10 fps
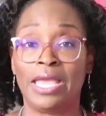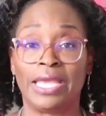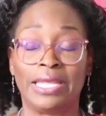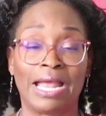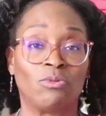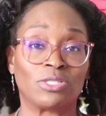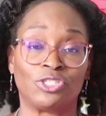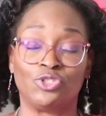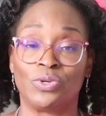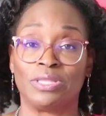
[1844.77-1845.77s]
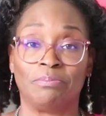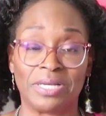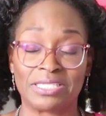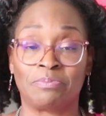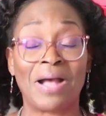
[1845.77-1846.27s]
and I wasn't doing the
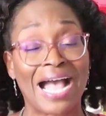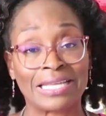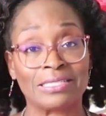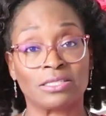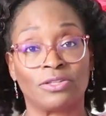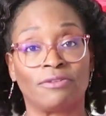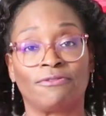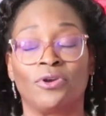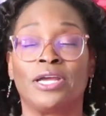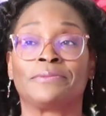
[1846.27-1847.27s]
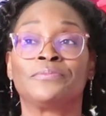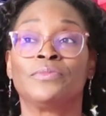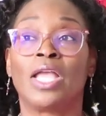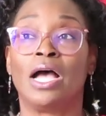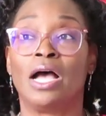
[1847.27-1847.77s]
bust pockets on the front,
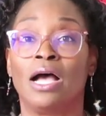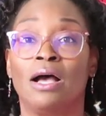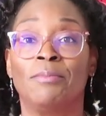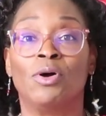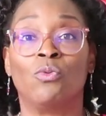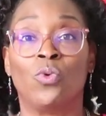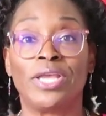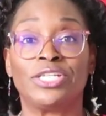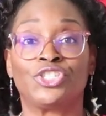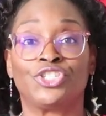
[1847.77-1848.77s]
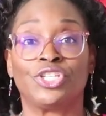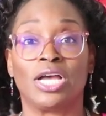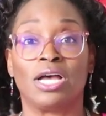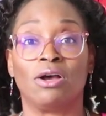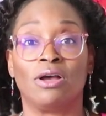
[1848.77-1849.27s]
which
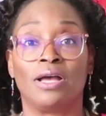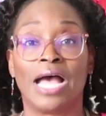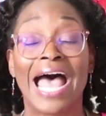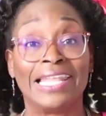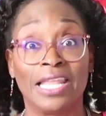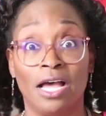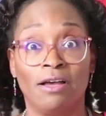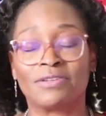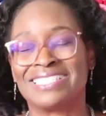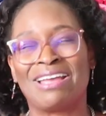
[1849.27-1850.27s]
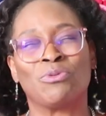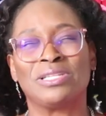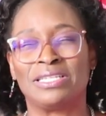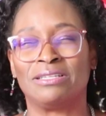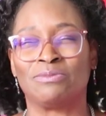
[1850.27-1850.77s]
I love, because I
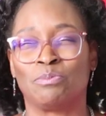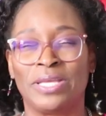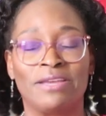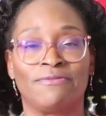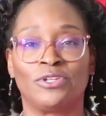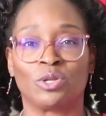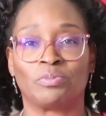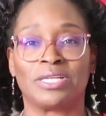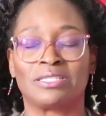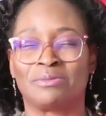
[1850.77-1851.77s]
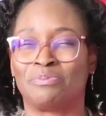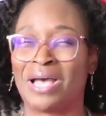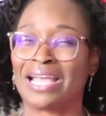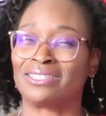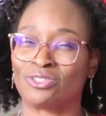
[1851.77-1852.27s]
really, being fuller bust
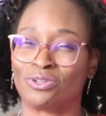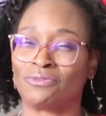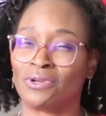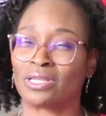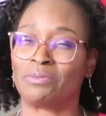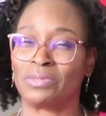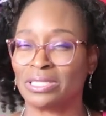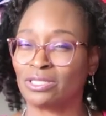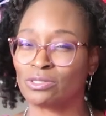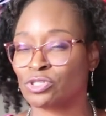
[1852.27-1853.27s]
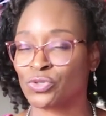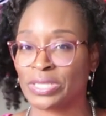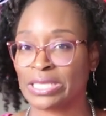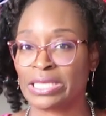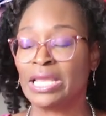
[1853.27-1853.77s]
pockets on the front can be a little
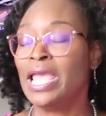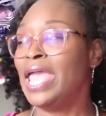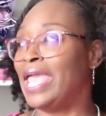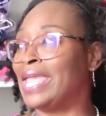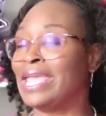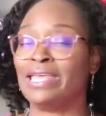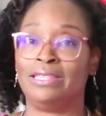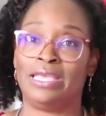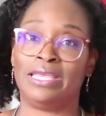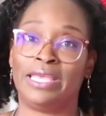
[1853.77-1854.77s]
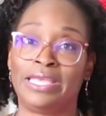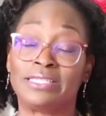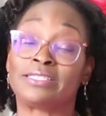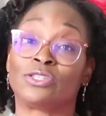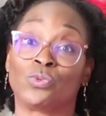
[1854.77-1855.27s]
tricky, and
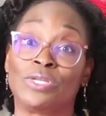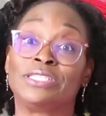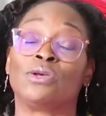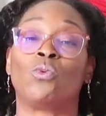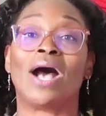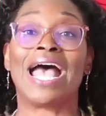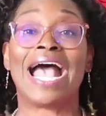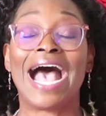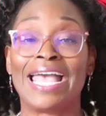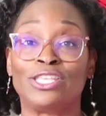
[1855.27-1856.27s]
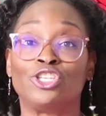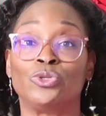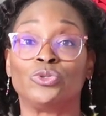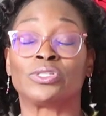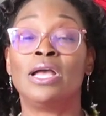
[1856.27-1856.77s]
hence the reason why I
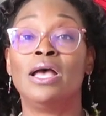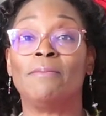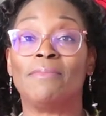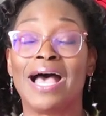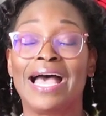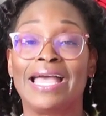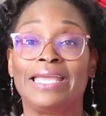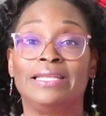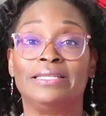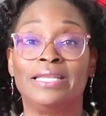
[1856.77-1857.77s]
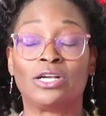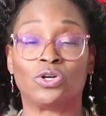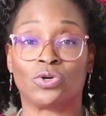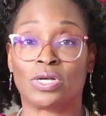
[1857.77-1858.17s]
use my nickel